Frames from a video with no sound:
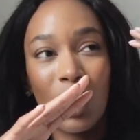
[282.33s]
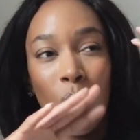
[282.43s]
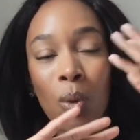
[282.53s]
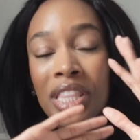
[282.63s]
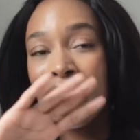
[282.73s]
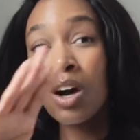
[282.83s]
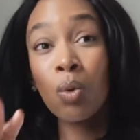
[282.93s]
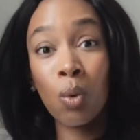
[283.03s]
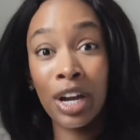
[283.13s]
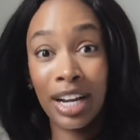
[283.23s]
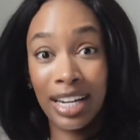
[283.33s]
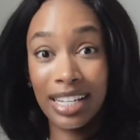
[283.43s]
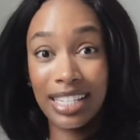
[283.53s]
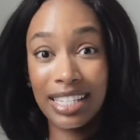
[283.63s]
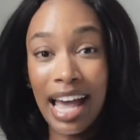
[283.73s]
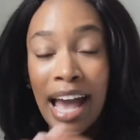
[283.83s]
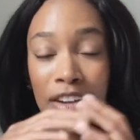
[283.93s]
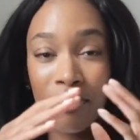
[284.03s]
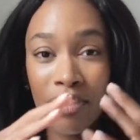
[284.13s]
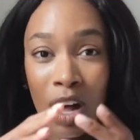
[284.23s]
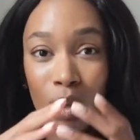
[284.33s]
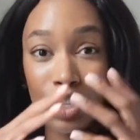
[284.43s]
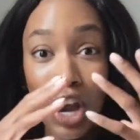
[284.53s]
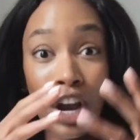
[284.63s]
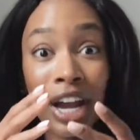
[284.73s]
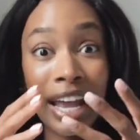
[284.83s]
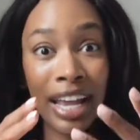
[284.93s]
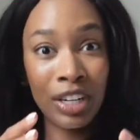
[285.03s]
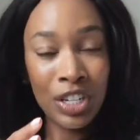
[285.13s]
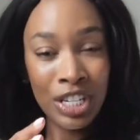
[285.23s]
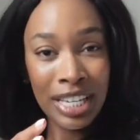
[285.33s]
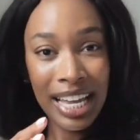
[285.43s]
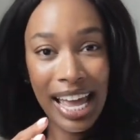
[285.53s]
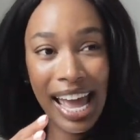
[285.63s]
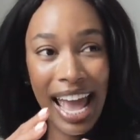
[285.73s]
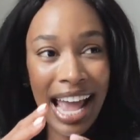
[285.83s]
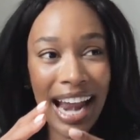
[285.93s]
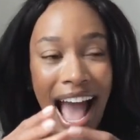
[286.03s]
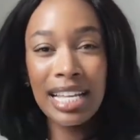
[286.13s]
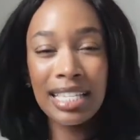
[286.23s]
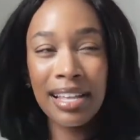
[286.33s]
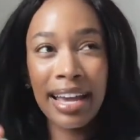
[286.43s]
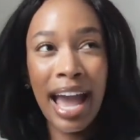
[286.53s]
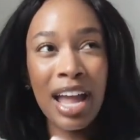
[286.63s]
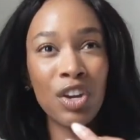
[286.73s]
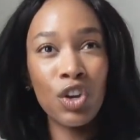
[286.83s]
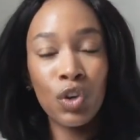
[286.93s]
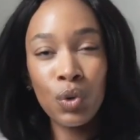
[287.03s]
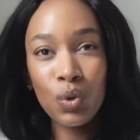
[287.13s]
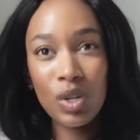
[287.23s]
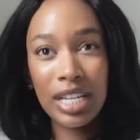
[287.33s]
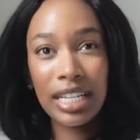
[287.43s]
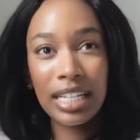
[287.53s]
Without words, I felt her energy, and it's like I knew